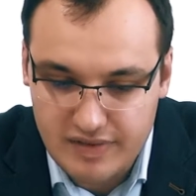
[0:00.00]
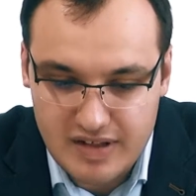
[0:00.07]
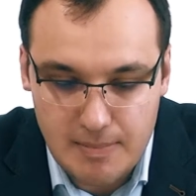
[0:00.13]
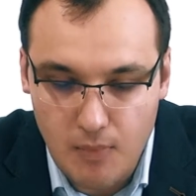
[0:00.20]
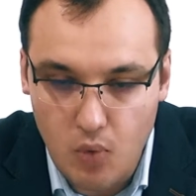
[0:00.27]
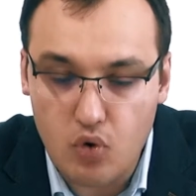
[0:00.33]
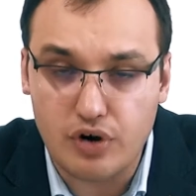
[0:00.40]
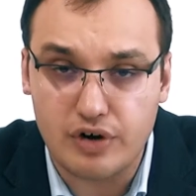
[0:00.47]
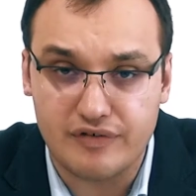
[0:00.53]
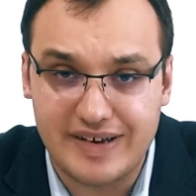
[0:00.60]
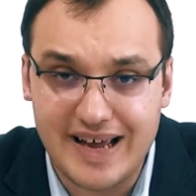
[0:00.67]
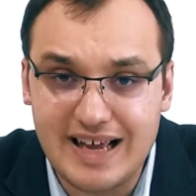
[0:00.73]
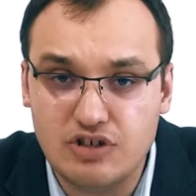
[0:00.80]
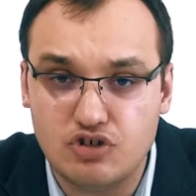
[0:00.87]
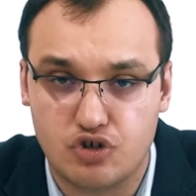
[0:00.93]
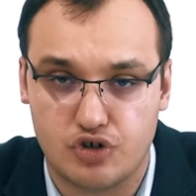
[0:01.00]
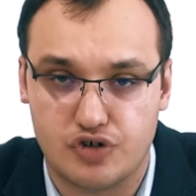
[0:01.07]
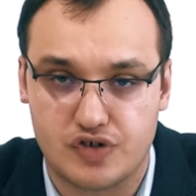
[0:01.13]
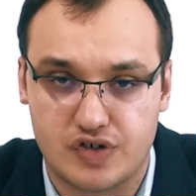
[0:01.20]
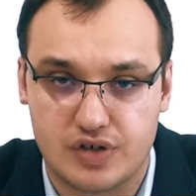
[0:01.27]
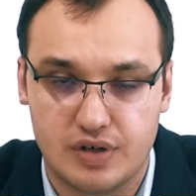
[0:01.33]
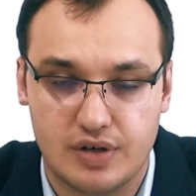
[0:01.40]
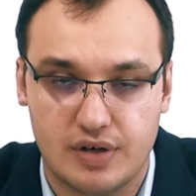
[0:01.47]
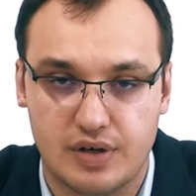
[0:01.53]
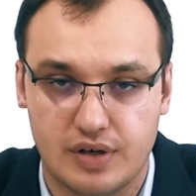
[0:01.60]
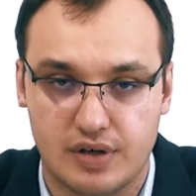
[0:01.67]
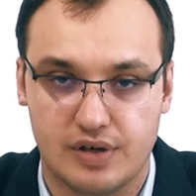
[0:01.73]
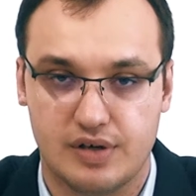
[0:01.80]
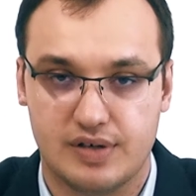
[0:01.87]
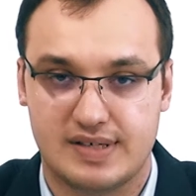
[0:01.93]
The more dangerous
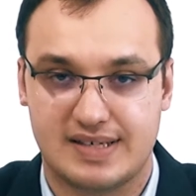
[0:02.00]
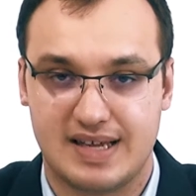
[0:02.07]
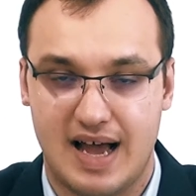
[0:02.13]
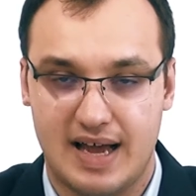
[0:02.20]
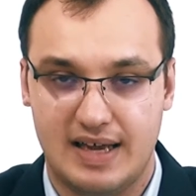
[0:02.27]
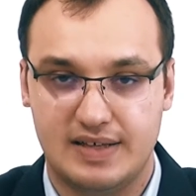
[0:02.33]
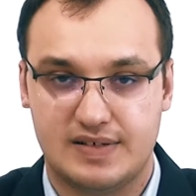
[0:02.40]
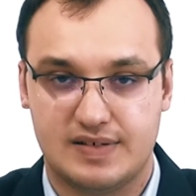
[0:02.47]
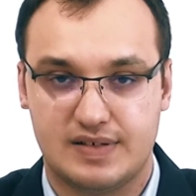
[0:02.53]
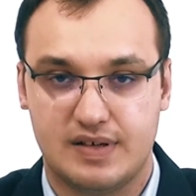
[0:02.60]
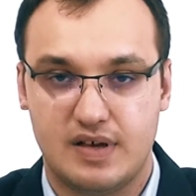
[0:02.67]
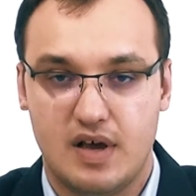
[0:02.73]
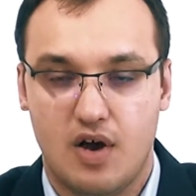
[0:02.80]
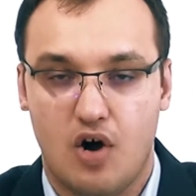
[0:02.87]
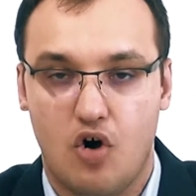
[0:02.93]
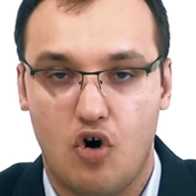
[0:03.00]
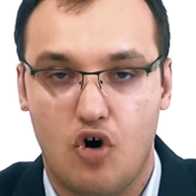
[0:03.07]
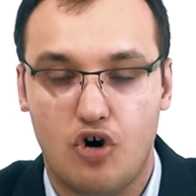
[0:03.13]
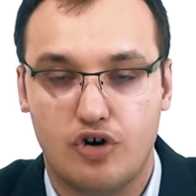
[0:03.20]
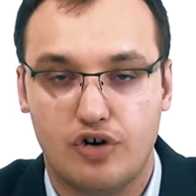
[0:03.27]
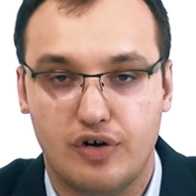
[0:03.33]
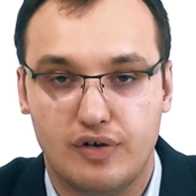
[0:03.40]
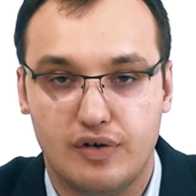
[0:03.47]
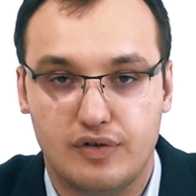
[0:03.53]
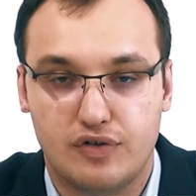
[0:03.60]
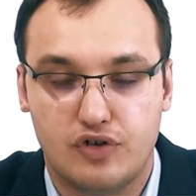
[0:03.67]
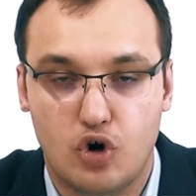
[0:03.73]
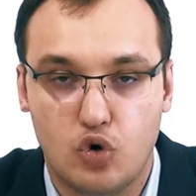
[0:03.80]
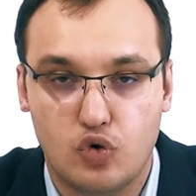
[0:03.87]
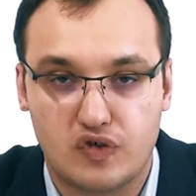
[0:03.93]
uh, signs are
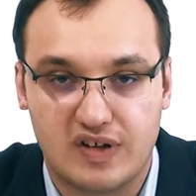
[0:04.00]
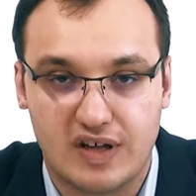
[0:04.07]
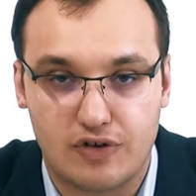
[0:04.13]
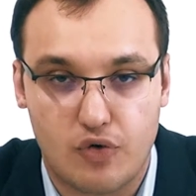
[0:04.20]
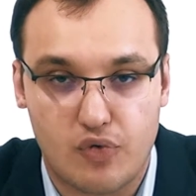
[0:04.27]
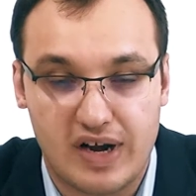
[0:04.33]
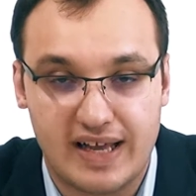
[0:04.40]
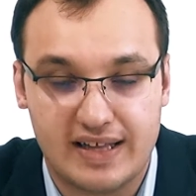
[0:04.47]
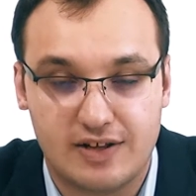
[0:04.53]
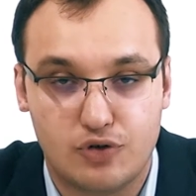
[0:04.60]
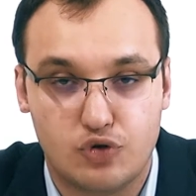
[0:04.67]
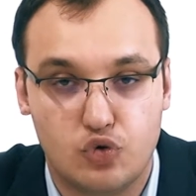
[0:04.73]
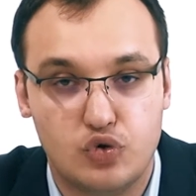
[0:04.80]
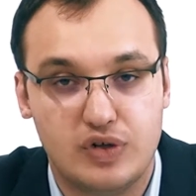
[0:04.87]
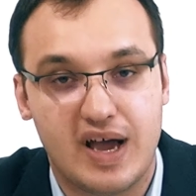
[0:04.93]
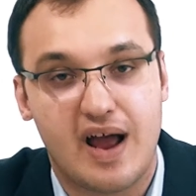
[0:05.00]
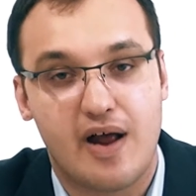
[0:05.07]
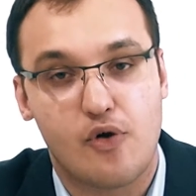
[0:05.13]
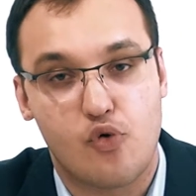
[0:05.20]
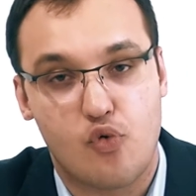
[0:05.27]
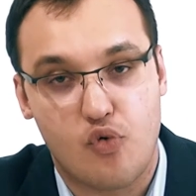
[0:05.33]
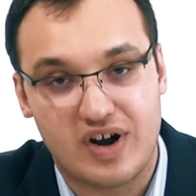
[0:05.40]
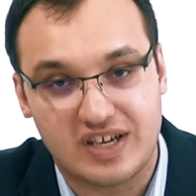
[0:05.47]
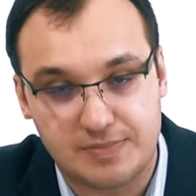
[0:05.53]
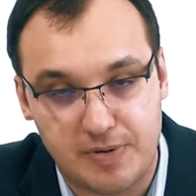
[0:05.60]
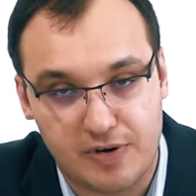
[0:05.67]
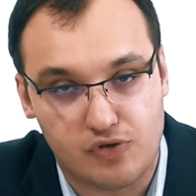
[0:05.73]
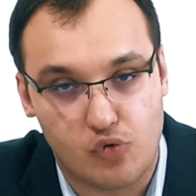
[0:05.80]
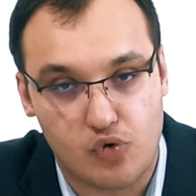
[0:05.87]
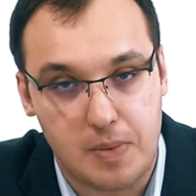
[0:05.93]
those that are related to the
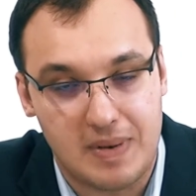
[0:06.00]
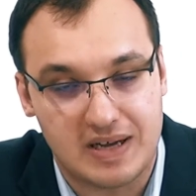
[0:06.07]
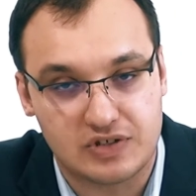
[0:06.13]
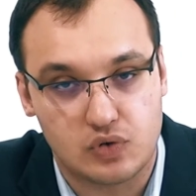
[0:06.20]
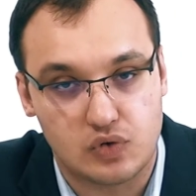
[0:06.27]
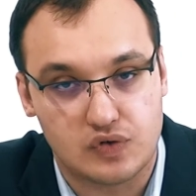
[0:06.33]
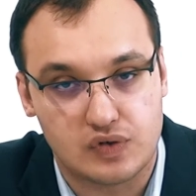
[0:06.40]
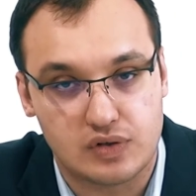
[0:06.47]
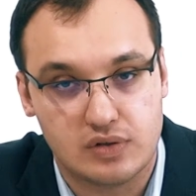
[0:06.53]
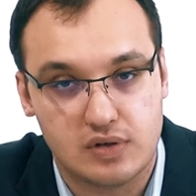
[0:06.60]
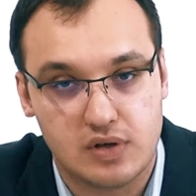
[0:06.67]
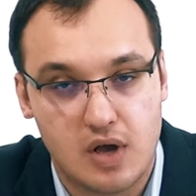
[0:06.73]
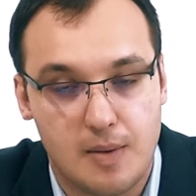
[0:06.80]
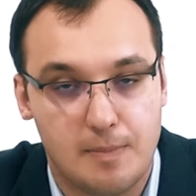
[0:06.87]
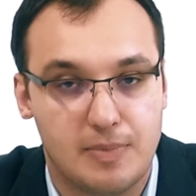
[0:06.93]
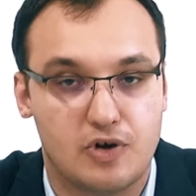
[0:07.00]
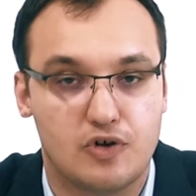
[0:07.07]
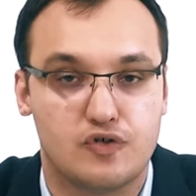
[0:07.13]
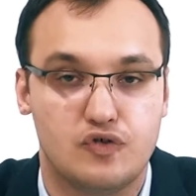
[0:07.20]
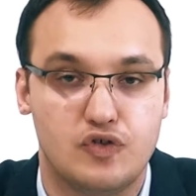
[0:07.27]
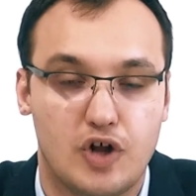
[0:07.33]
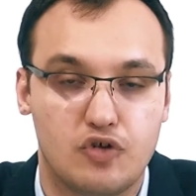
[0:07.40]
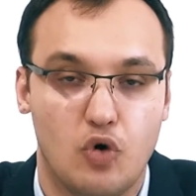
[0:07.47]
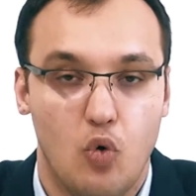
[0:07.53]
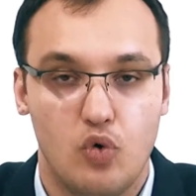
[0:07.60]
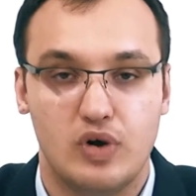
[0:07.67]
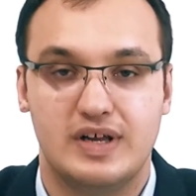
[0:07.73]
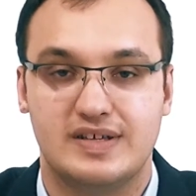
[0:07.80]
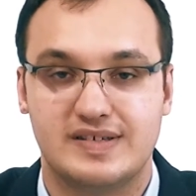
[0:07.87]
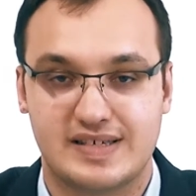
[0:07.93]
respiratory muscles because not
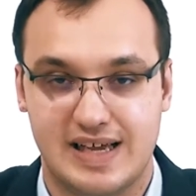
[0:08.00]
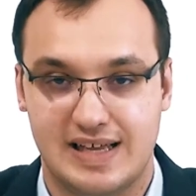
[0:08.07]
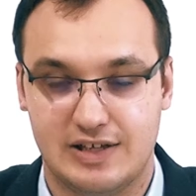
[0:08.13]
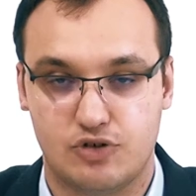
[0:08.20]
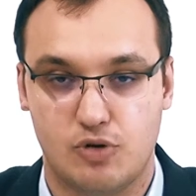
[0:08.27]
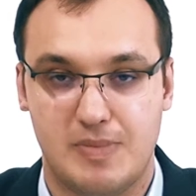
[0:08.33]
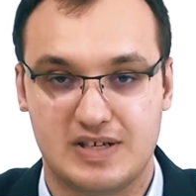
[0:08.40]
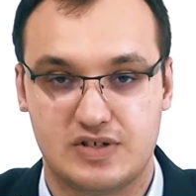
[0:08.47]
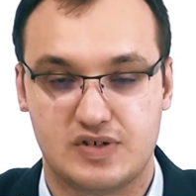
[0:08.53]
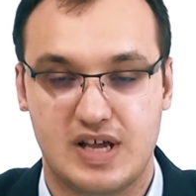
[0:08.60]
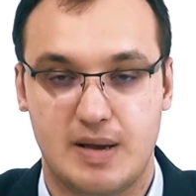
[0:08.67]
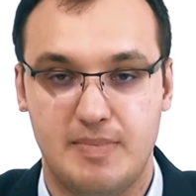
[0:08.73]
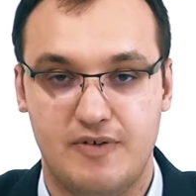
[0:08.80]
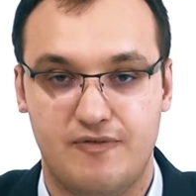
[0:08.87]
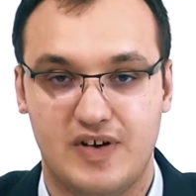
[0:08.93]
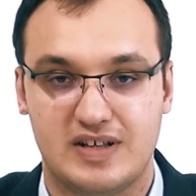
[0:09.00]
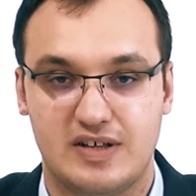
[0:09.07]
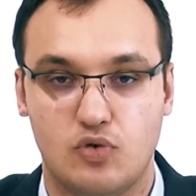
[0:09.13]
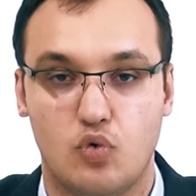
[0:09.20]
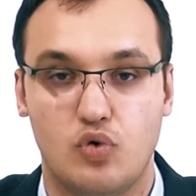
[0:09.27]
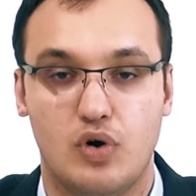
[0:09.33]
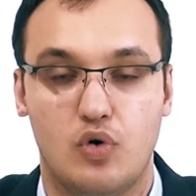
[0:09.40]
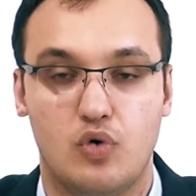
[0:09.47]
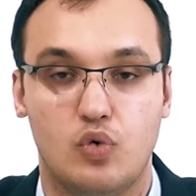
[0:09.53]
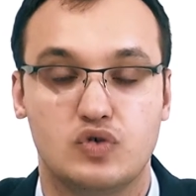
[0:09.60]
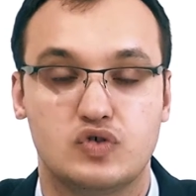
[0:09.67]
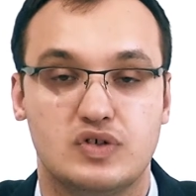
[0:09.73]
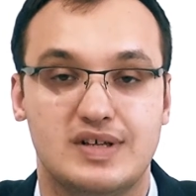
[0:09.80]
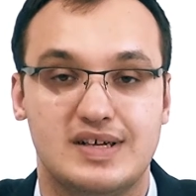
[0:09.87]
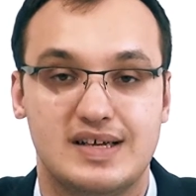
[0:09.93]
only skeletal muscles can be affected,
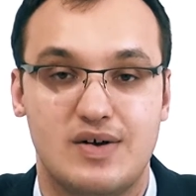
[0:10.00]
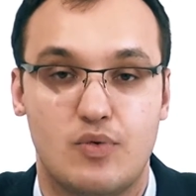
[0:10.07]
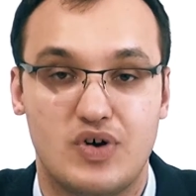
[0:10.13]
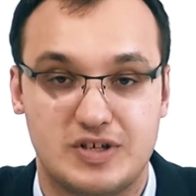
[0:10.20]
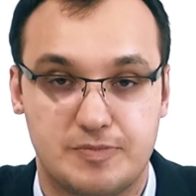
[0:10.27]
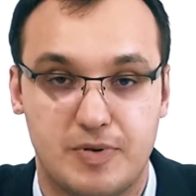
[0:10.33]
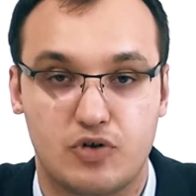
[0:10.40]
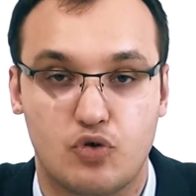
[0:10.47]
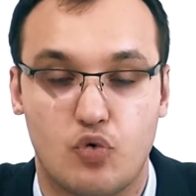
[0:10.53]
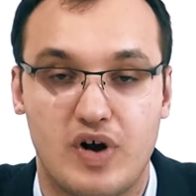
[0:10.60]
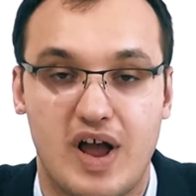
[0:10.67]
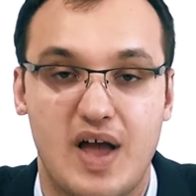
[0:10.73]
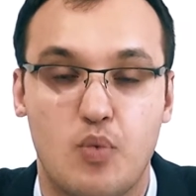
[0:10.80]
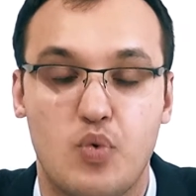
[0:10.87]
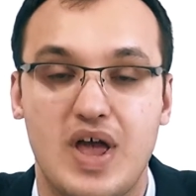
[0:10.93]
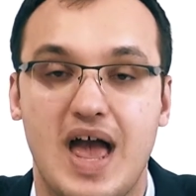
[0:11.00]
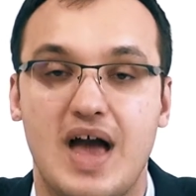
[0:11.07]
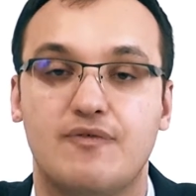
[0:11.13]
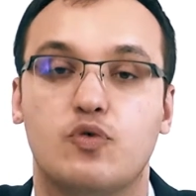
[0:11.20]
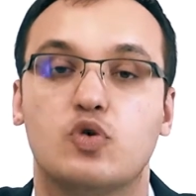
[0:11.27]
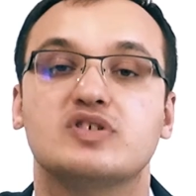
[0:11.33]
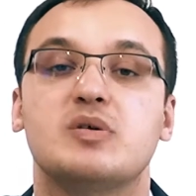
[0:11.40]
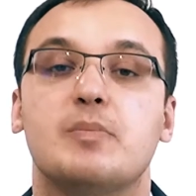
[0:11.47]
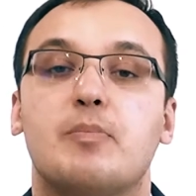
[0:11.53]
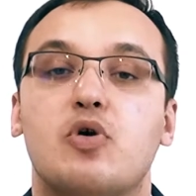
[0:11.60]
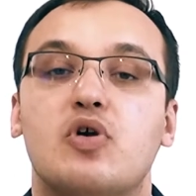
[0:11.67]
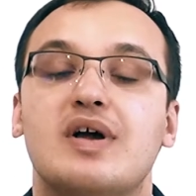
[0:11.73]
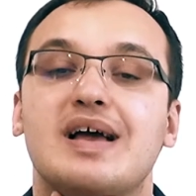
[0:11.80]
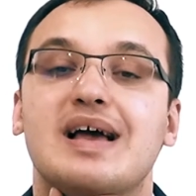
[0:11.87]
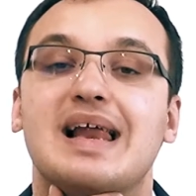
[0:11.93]
also the respiratory. And we have, for
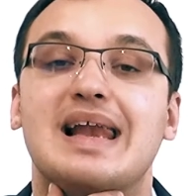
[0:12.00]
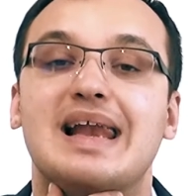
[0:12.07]
example,